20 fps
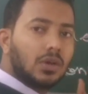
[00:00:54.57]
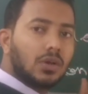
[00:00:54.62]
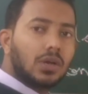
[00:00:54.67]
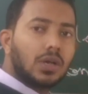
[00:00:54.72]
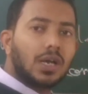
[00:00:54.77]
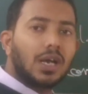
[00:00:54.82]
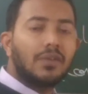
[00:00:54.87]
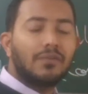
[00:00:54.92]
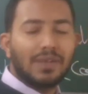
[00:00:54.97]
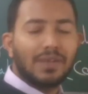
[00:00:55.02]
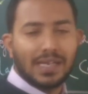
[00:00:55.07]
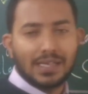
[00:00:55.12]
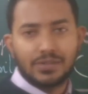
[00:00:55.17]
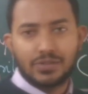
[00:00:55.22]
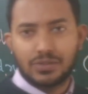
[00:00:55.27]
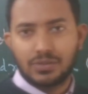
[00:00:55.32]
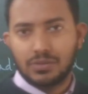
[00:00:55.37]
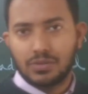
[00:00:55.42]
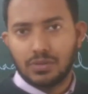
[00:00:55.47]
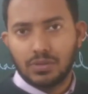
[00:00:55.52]

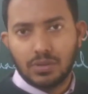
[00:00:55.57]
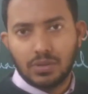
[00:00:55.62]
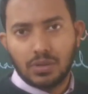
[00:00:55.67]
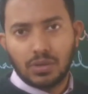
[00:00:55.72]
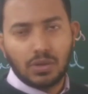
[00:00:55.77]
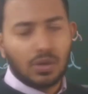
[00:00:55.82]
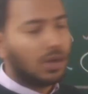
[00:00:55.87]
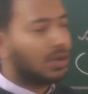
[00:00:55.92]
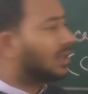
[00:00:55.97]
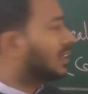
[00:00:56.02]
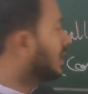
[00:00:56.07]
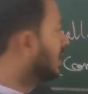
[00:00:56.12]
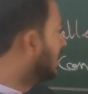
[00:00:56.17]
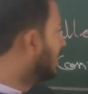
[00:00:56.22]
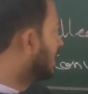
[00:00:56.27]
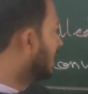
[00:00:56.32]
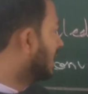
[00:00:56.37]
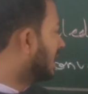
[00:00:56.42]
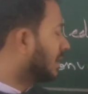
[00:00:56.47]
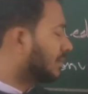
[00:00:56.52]
convex,
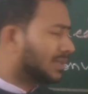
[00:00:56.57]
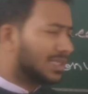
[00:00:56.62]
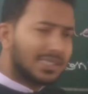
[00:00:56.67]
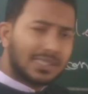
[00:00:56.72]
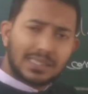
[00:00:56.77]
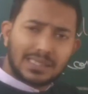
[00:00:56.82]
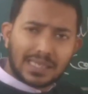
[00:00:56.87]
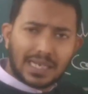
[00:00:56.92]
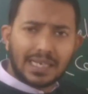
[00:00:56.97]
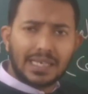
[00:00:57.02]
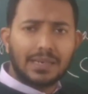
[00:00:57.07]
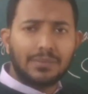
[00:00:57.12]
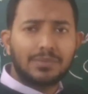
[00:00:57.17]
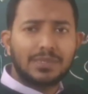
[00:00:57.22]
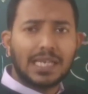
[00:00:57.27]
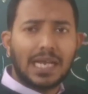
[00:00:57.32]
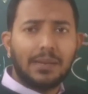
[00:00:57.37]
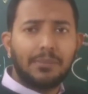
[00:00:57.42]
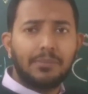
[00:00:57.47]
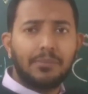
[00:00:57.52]
not concave. This is concave
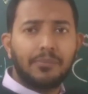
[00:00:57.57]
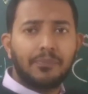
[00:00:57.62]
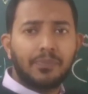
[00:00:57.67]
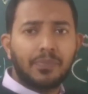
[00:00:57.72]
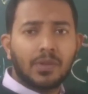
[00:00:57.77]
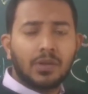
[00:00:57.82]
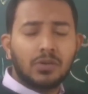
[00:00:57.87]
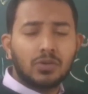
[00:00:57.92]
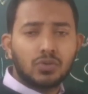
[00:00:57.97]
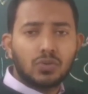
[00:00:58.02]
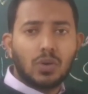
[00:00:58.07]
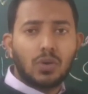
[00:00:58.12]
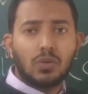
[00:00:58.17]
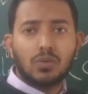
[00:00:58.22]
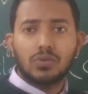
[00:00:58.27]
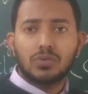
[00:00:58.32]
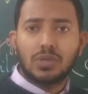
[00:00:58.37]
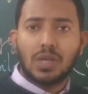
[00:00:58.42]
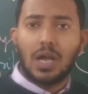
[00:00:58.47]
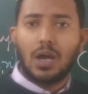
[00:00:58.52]
type.
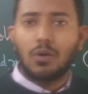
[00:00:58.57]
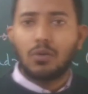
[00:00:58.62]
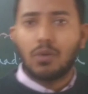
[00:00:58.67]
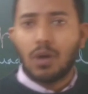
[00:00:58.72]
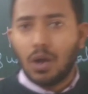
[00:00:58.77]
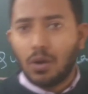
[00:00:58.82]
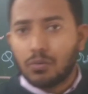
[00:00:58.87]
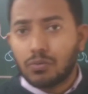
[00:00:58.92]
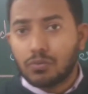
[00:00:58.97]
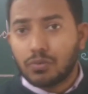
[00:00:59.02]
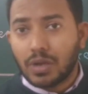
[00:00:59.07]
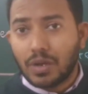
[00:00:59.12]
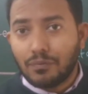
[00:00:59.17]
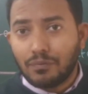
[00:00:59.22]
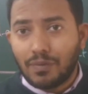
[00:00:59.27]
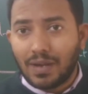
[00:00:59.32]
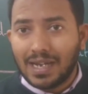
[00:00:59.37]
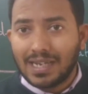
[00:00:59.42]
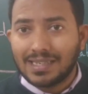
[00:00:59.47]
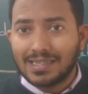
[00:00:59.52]
So how could I
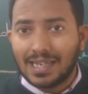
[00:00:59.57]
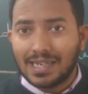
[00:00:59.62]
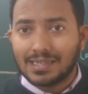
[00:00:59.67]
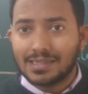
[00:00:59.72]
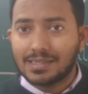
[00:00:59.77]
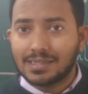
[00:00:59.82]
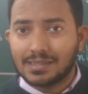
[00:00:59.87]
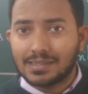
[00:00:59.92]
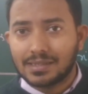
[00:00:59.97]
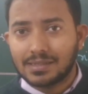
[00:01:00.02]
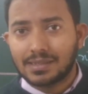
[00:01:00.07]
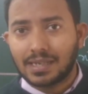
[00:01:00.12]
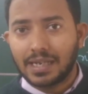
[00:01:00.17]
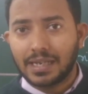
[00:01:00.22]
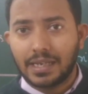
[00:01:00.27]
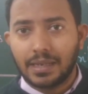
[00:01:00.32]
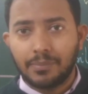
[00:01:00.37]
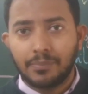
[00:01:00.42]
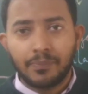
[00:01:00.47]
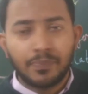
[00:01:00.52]
find that this is
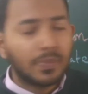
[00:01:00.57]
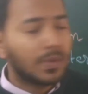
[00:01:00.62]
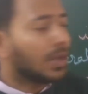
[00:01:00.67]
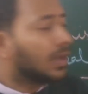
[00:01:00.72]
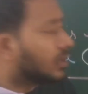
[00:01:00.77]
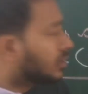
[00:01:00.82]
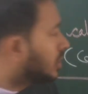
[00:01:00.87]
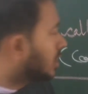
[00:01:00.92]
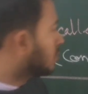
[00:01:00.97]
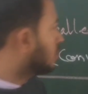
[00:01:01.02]
concave? Just